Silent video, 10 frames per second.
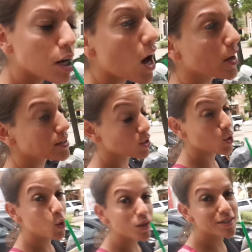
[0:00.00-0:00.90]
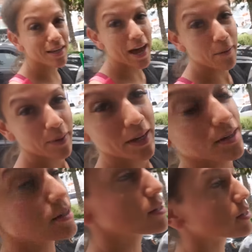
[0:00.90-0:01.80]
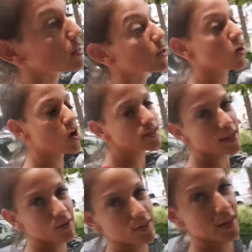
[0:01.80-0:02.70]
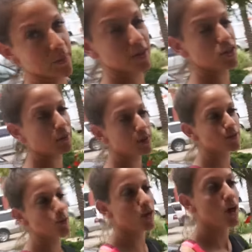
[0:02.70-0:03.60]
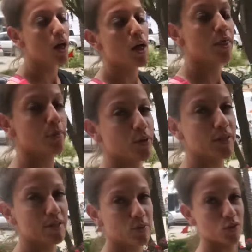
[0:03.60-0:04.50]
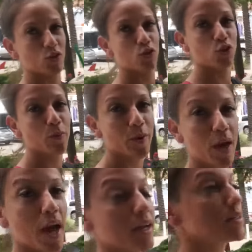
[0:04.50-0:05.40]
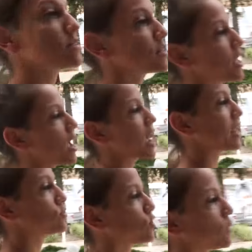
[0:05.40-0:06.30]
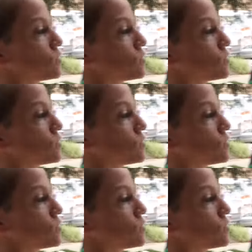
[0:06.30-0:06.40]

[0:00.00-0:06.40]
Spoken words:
Okay, so the coolest thing happened. You know how I said I was getting my Starbucks? Well, the barista was super nice. And I told her